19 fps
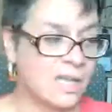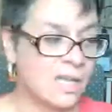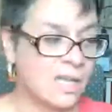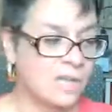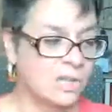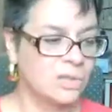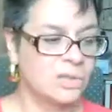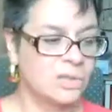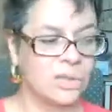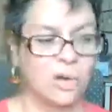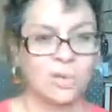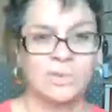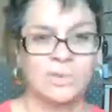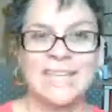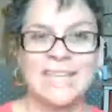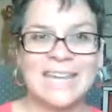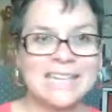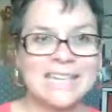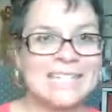So
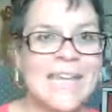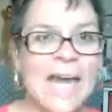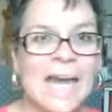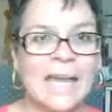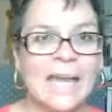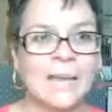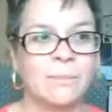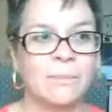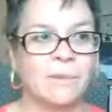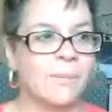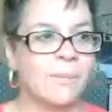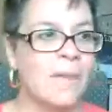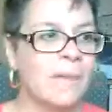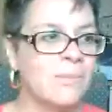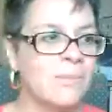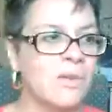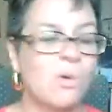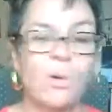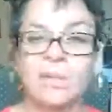set a timer. Maybe
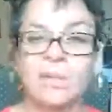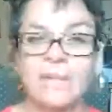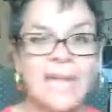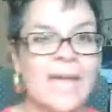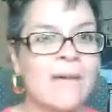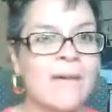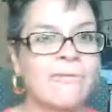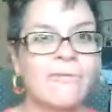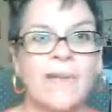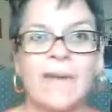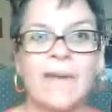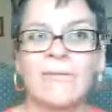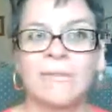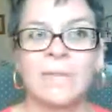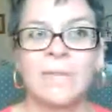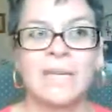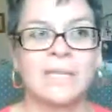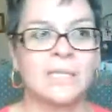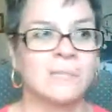you only have 5
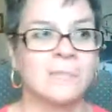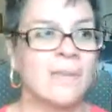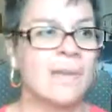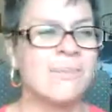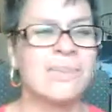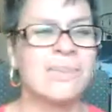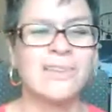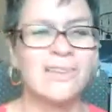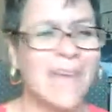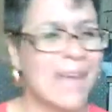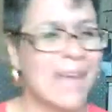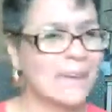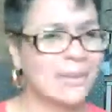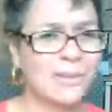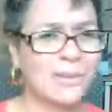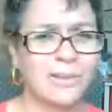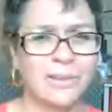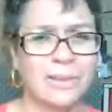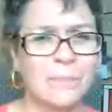minutes. Maybe you're not an
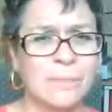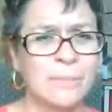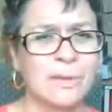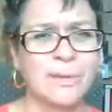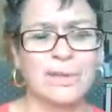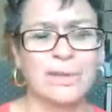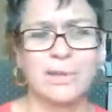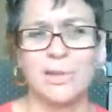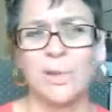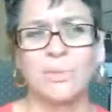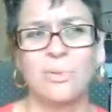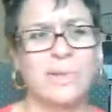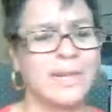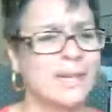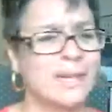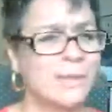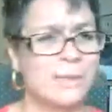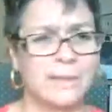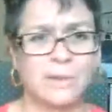early bird and don't get
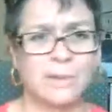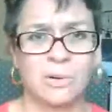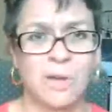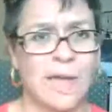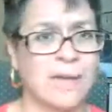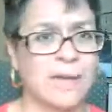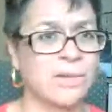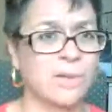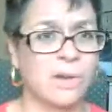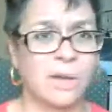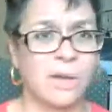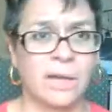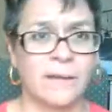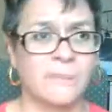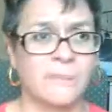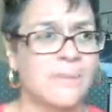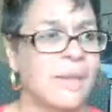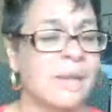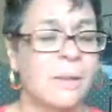up at the crack of dawn.
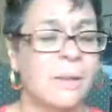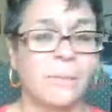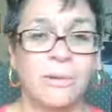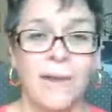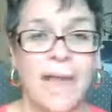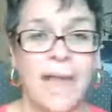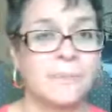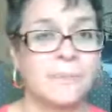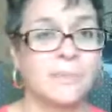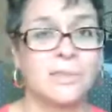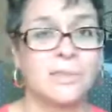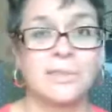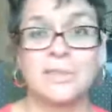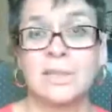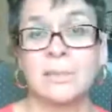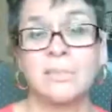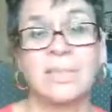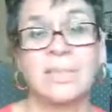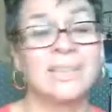Perhaps
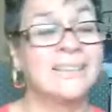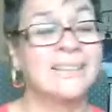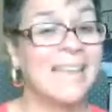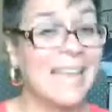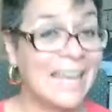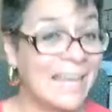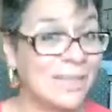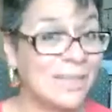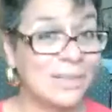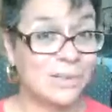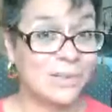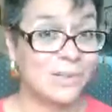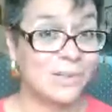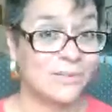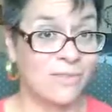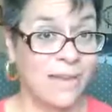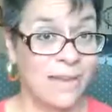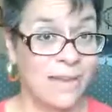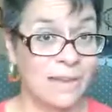something later is
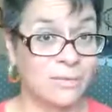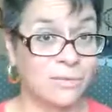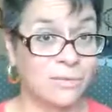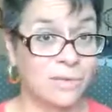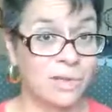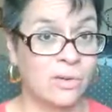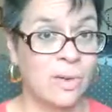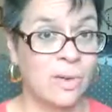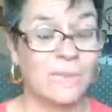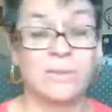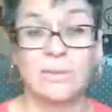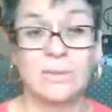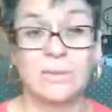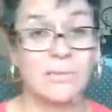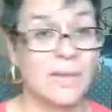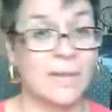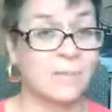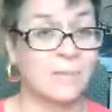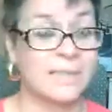fine for you after the
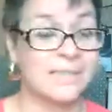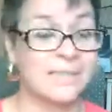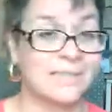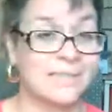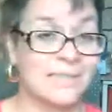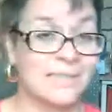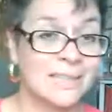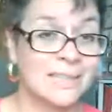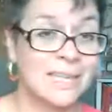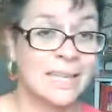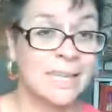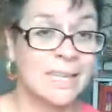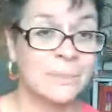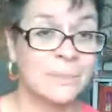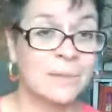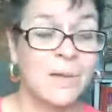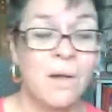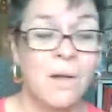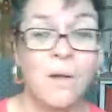family's asleep
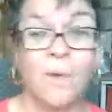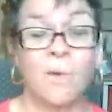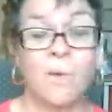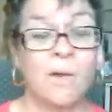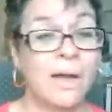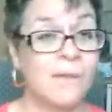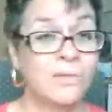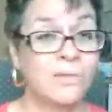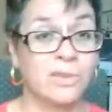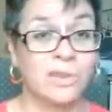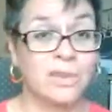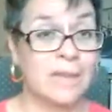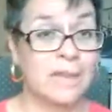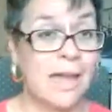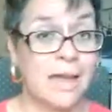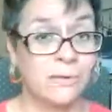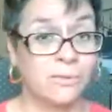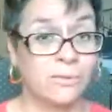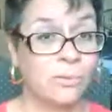or after you get
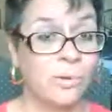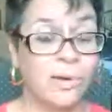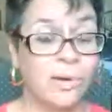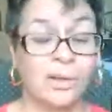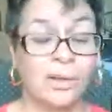out of work.